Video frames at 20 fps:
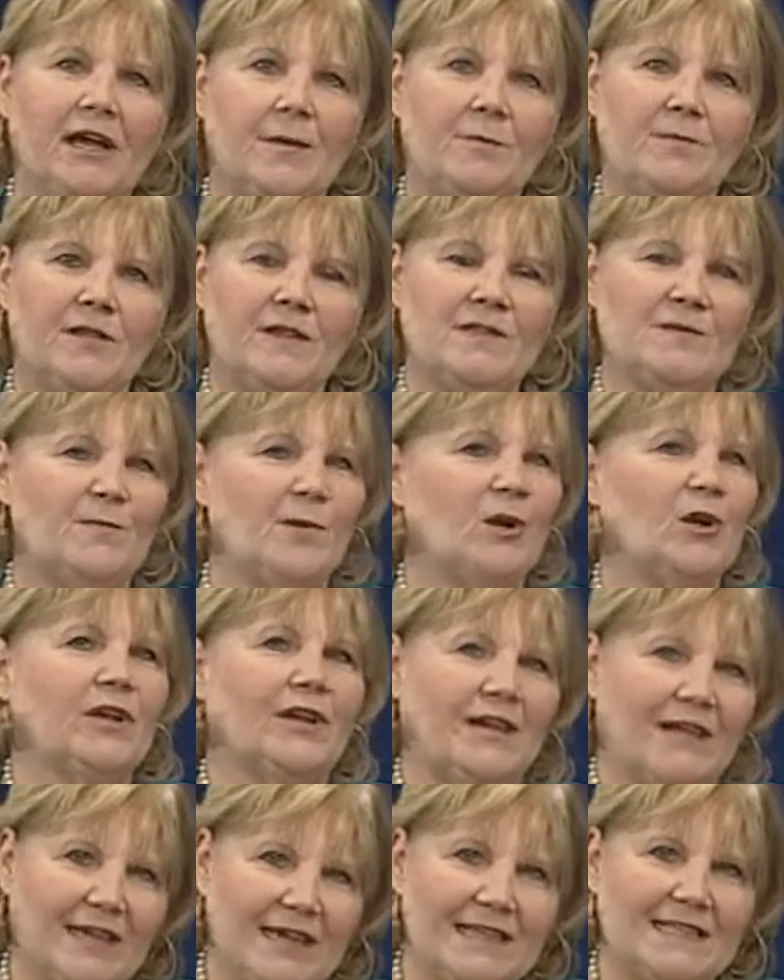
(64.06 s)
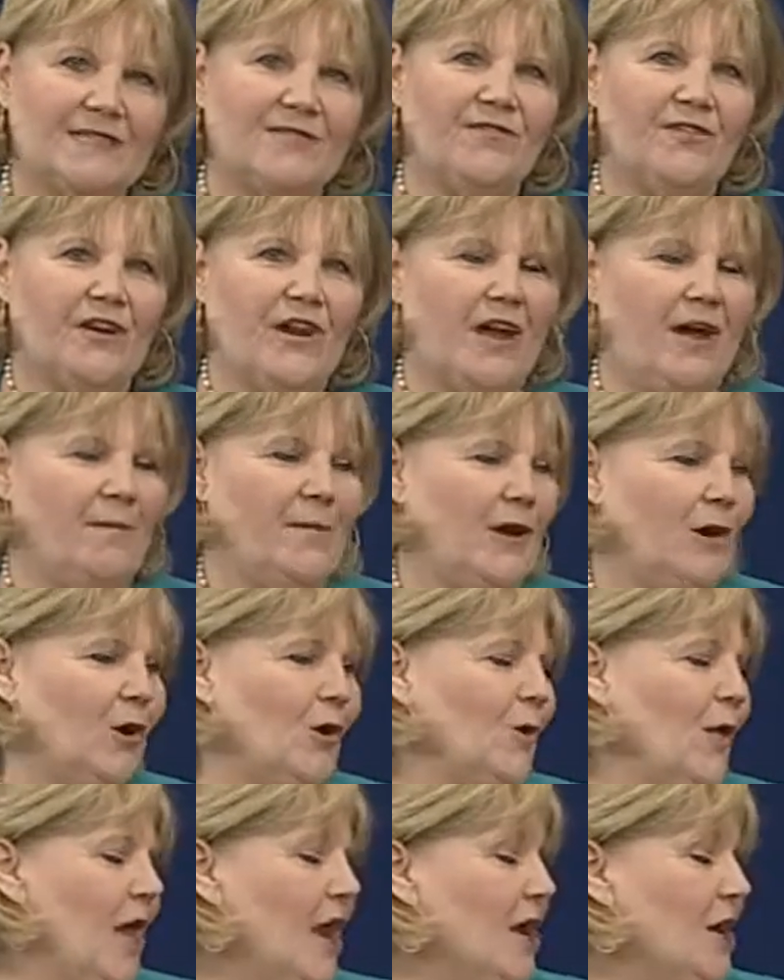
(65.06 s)
up this book. It's phenomenal.
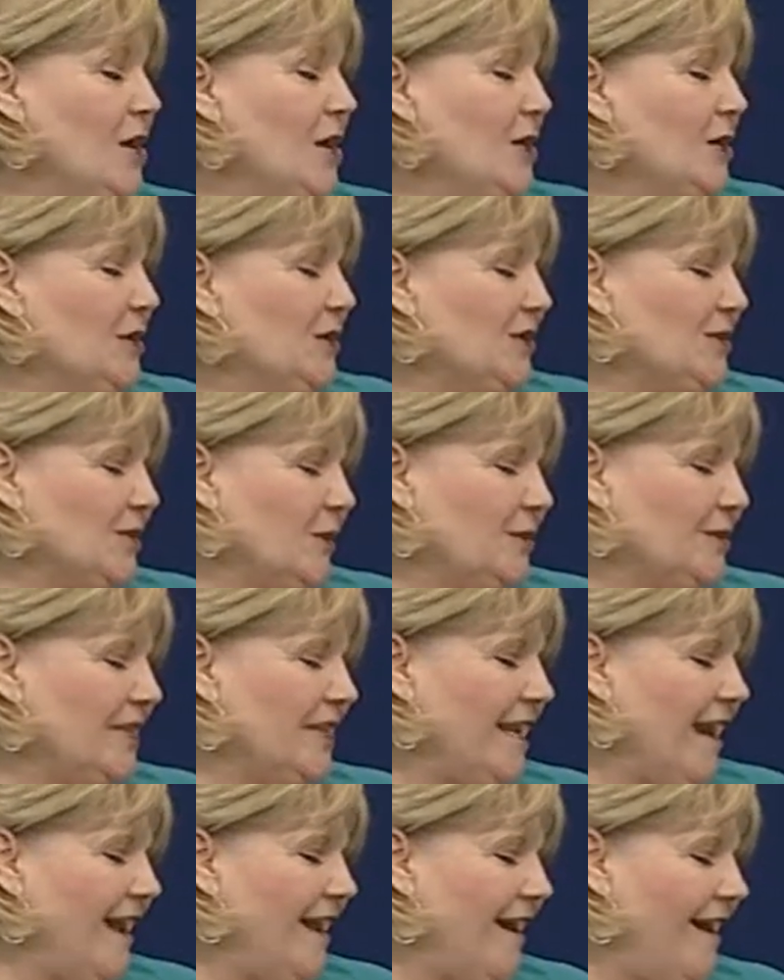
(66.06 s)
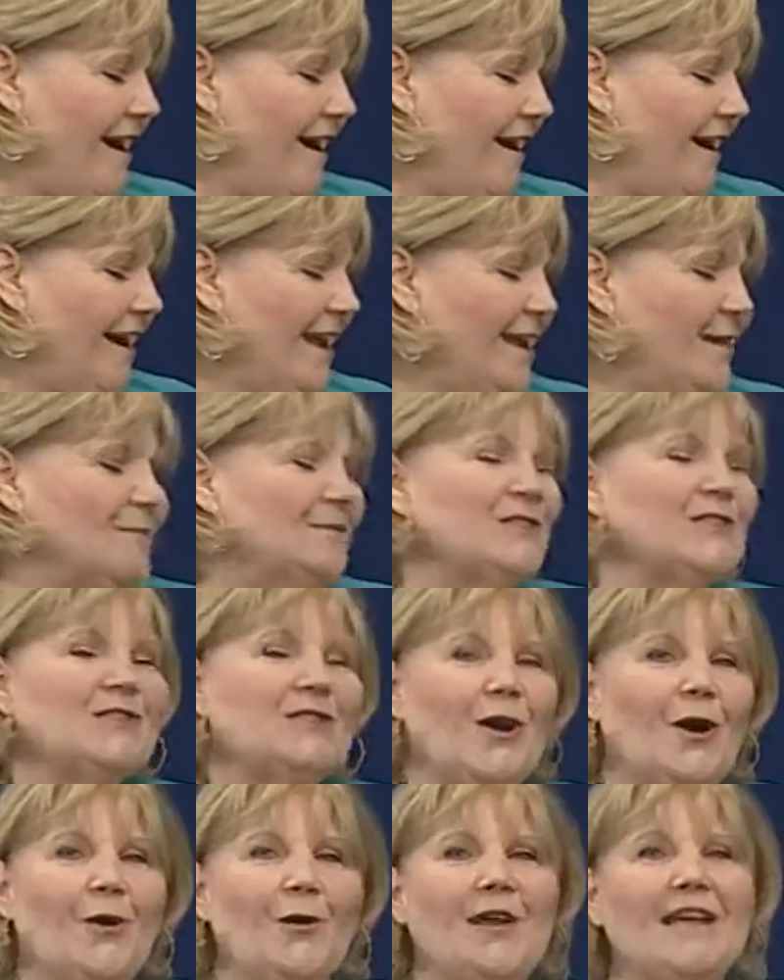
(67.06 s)
So today, I am
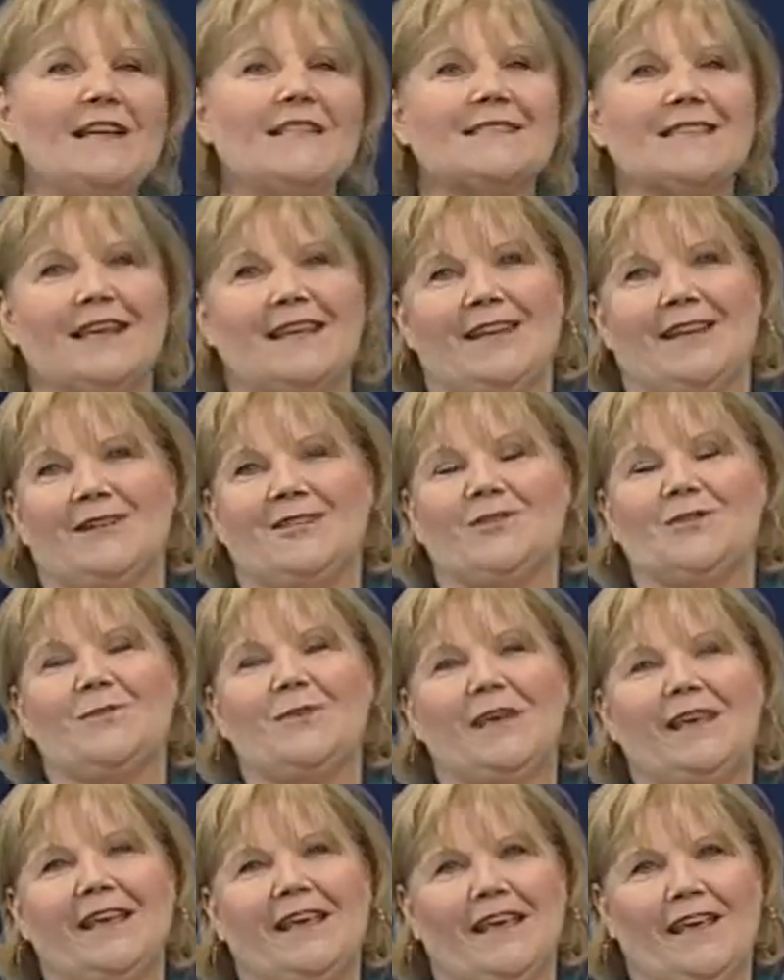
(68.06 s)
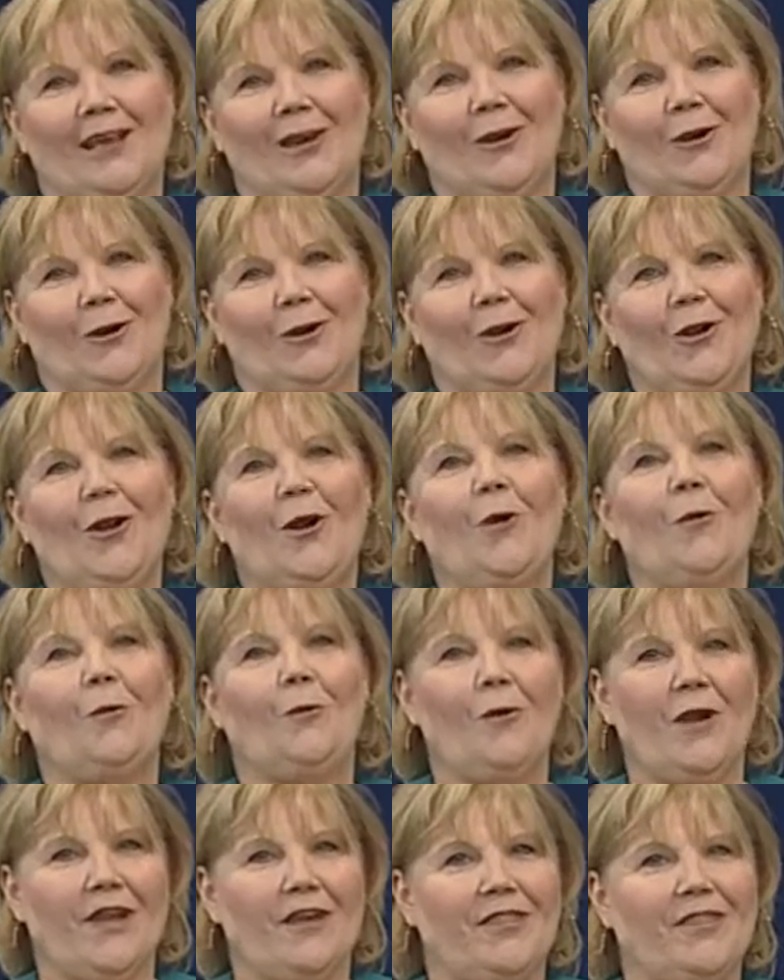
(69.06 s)
so excited to be here
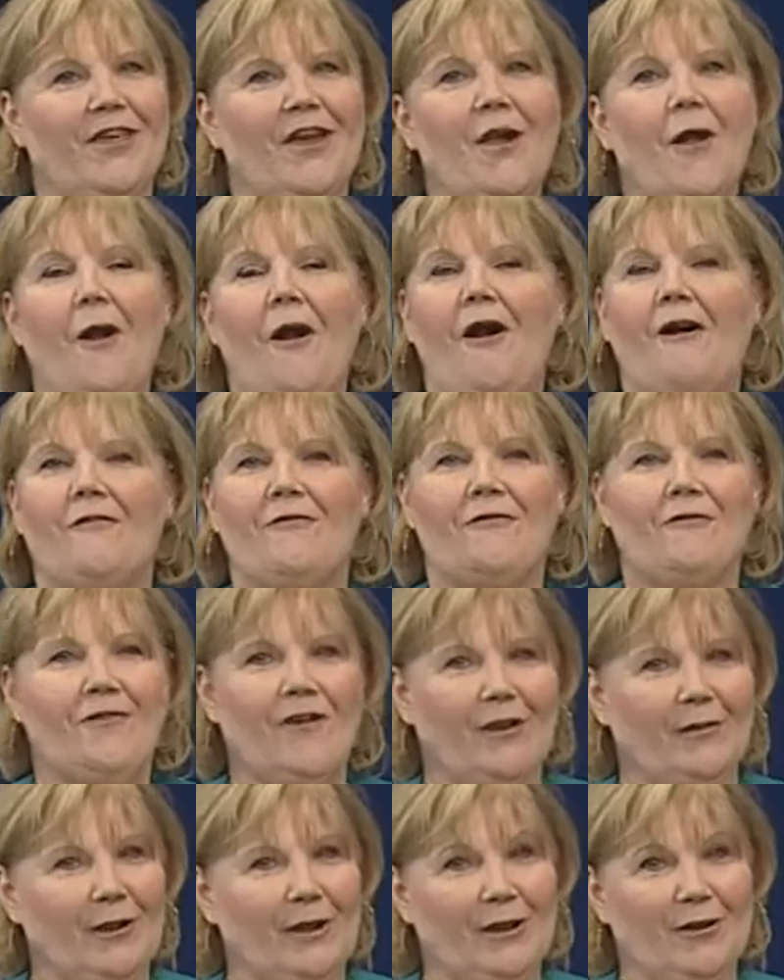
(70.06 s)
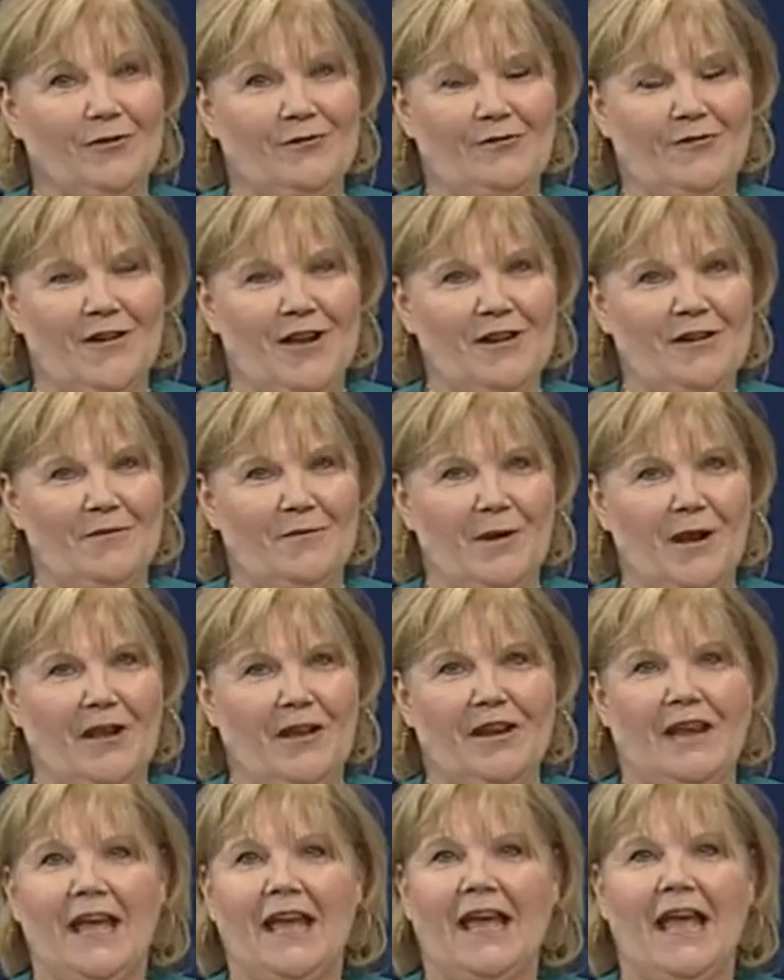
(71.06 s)
with a very good friend of
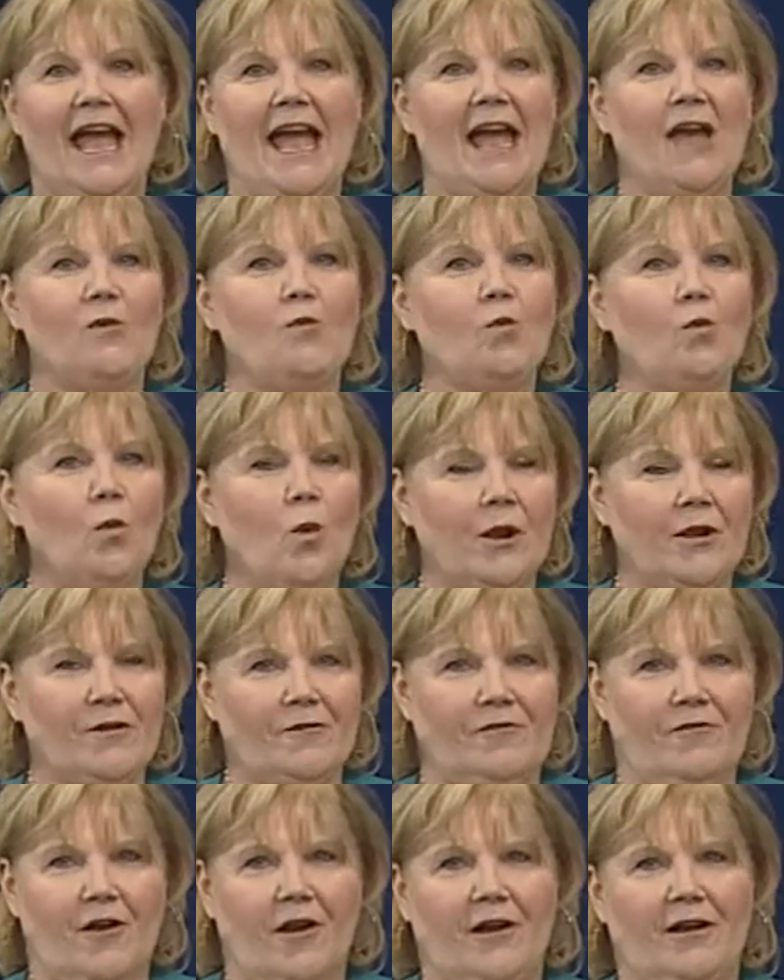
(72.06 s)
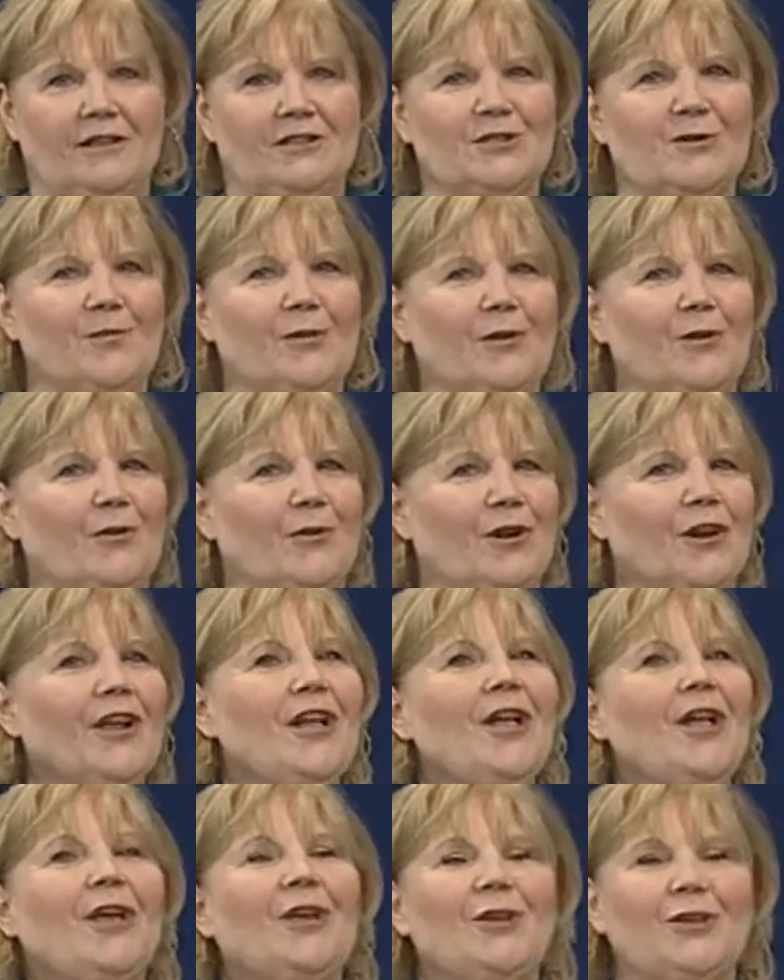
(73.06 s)
mine and wonderful entrepreneur,
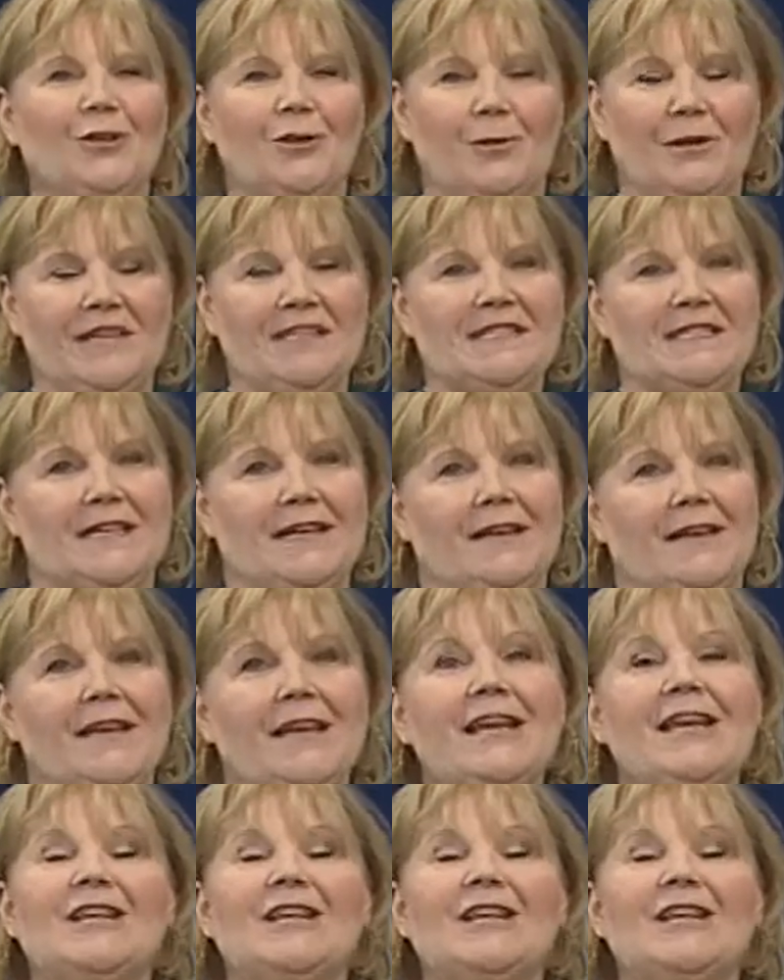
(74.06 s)
Yudi Cid.